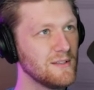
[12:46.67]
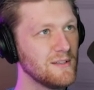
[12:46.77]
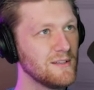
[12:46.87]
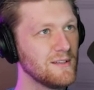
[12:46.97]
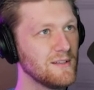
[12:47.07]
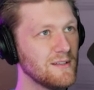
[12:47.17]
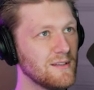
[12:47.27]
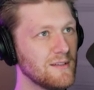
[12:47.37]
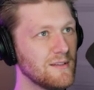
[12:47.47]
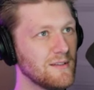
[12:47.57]

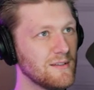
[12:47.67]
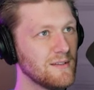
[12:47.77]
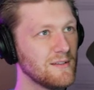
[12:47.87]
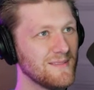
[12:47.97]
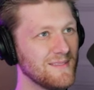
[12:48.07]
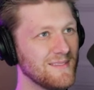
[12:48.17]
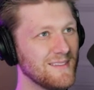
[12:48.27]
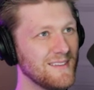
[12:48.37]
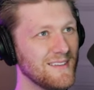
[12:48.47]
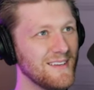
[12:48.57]

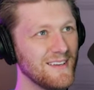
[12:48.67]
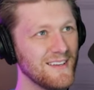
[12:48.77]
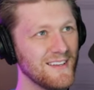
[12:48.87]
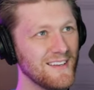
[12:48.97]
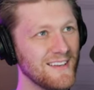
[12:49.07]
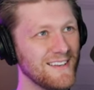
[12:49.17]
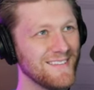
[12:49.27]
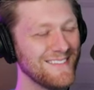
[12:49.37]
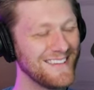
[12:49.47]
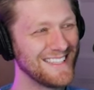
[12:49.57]

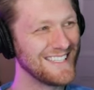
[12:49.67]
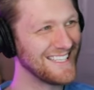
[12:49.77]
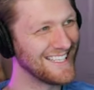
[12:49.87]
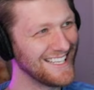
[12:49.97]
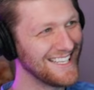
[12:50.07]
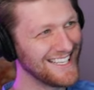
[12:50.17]
The person shown says nothing.